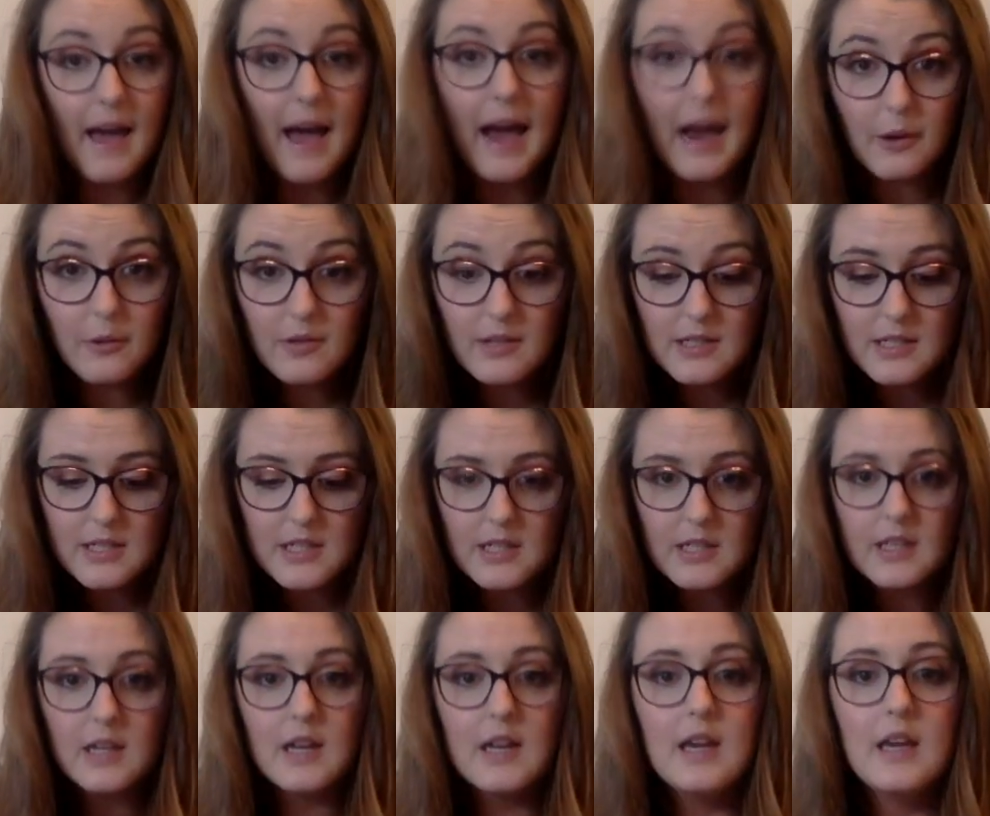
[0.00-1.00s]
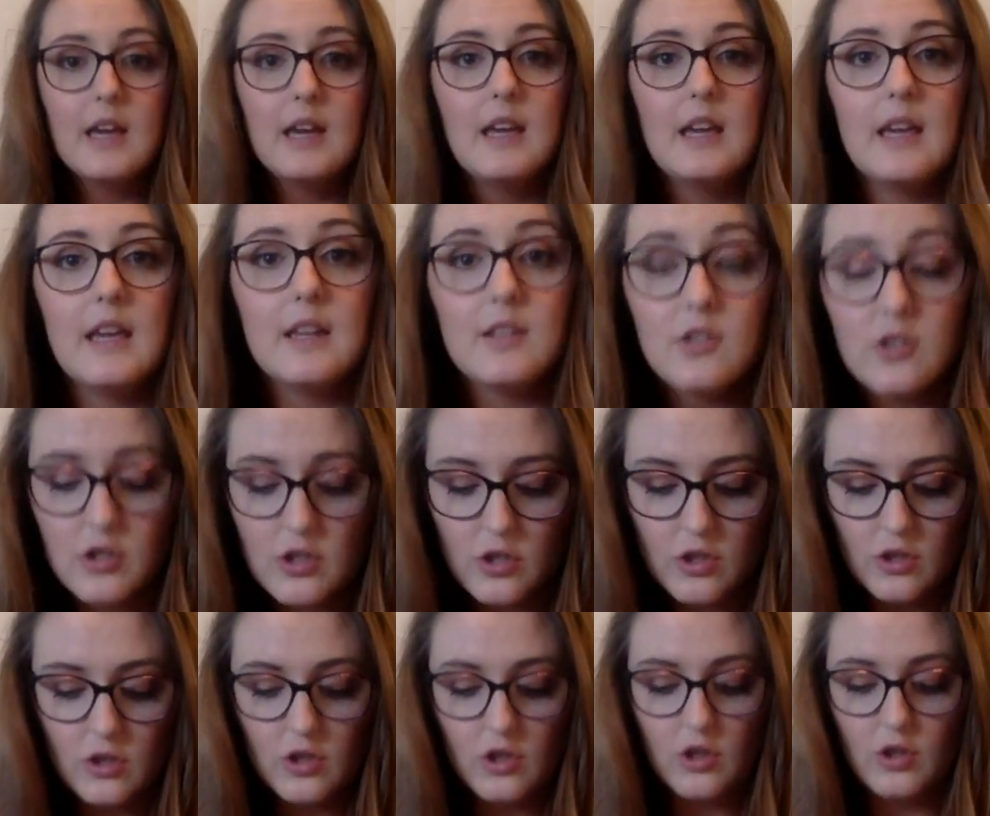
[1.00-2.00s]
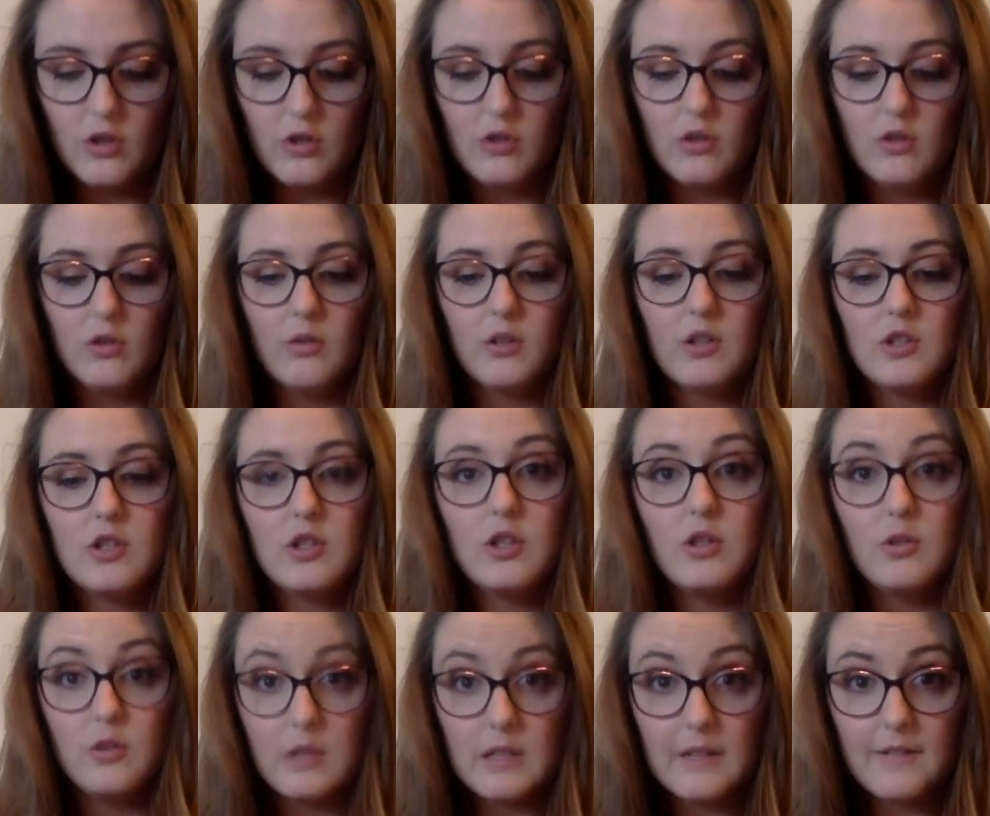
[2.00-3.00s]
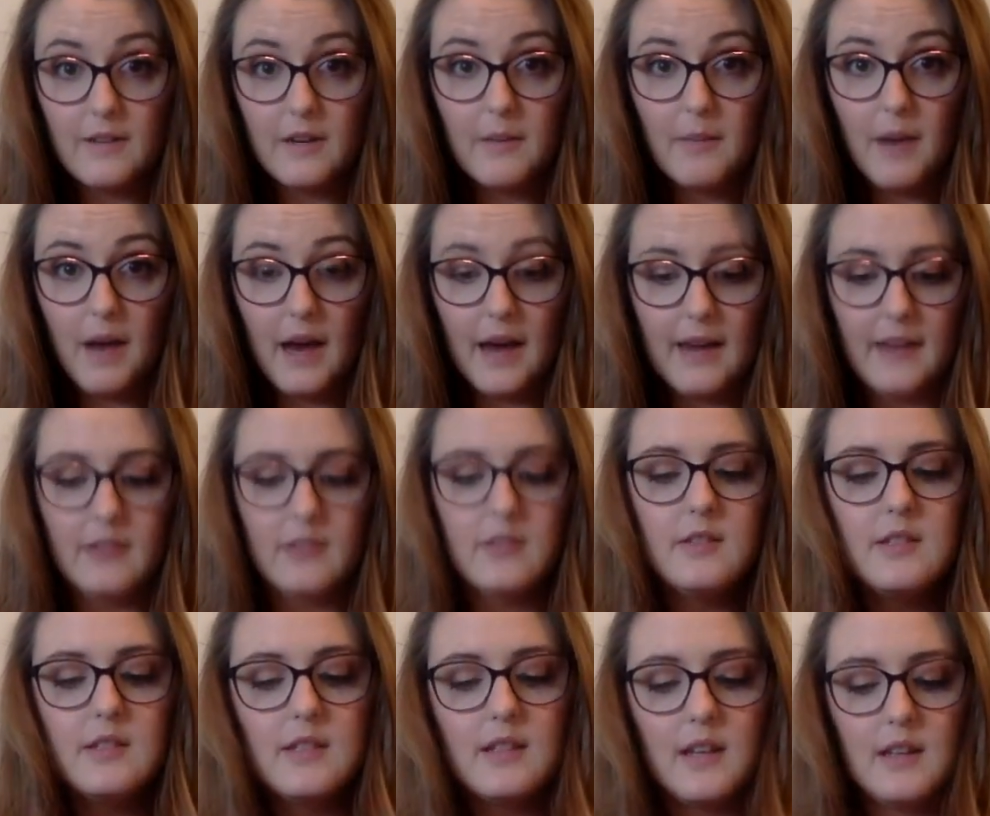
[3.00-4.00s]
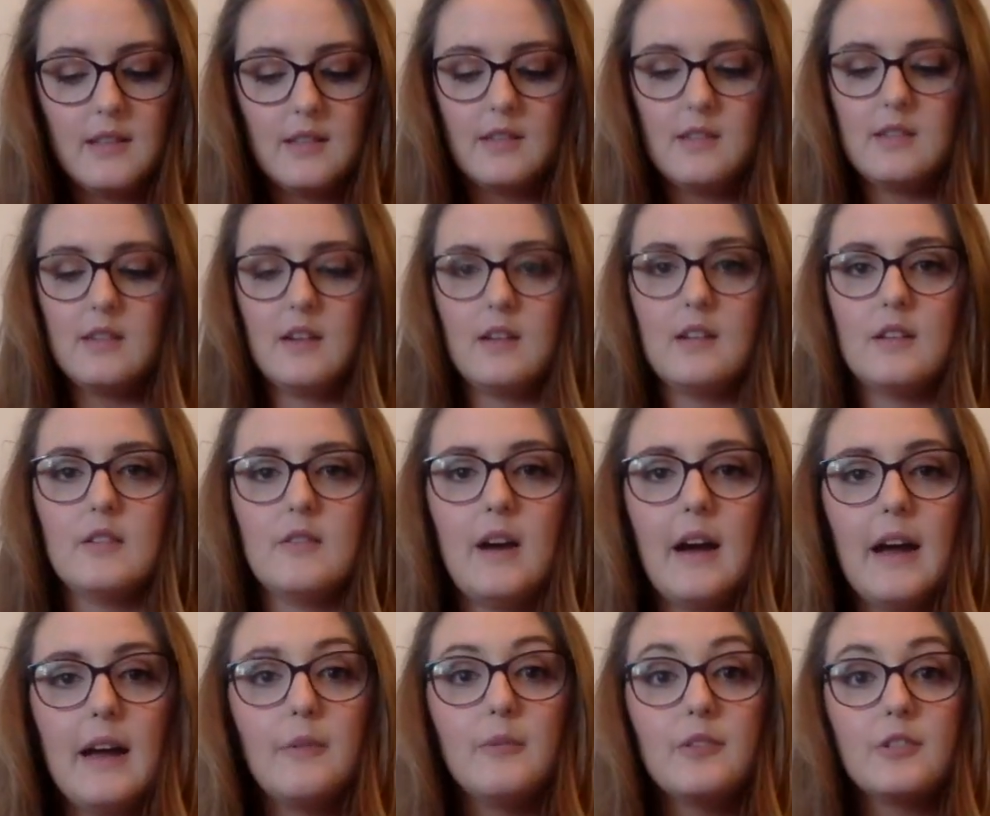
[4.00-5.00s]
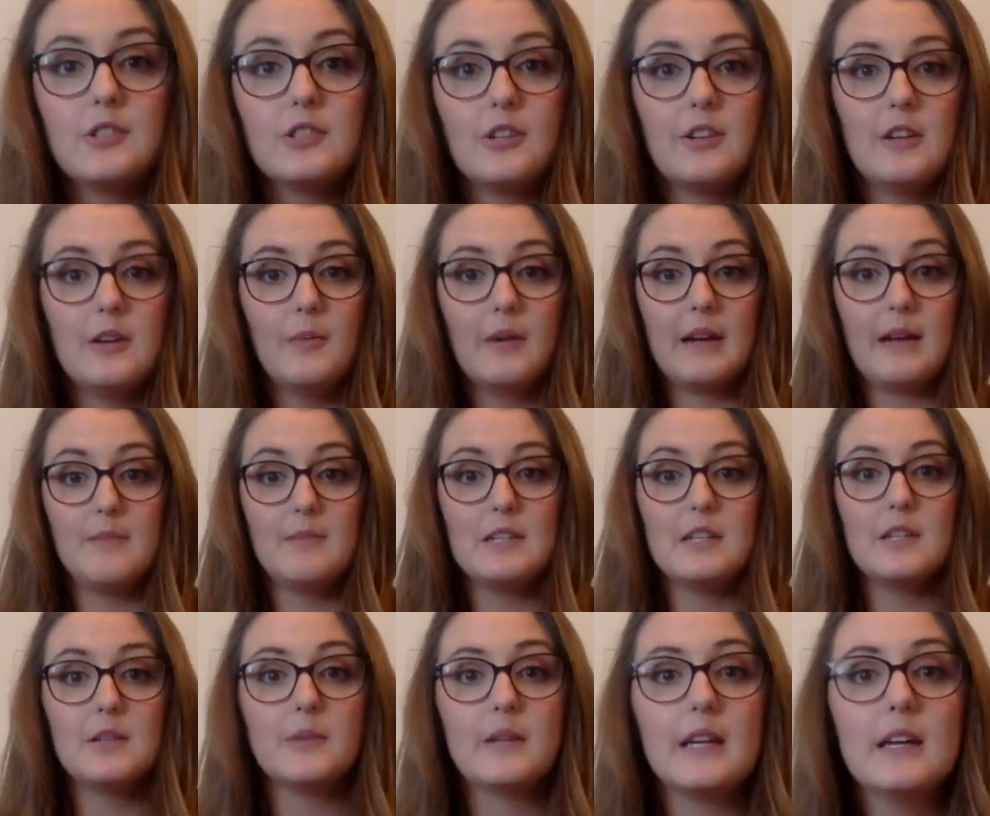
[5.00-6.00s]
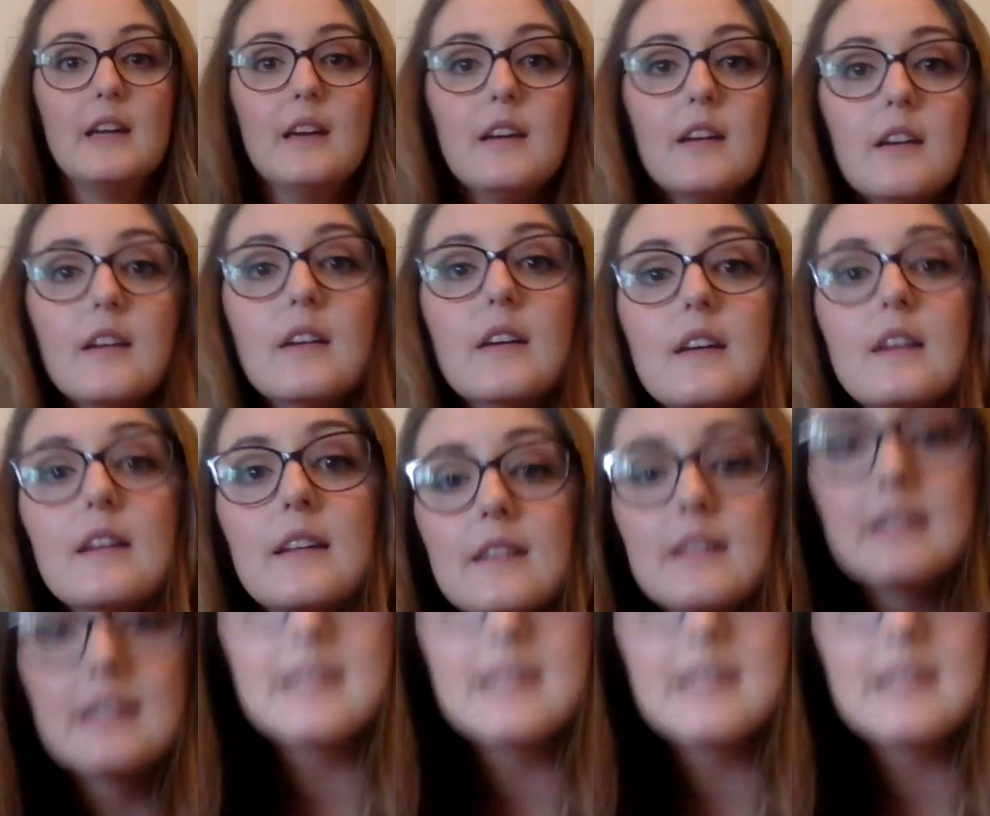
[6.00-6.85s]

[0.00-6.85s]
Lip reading: out into 2 different piles. And so I will show you what I'm doing. Let's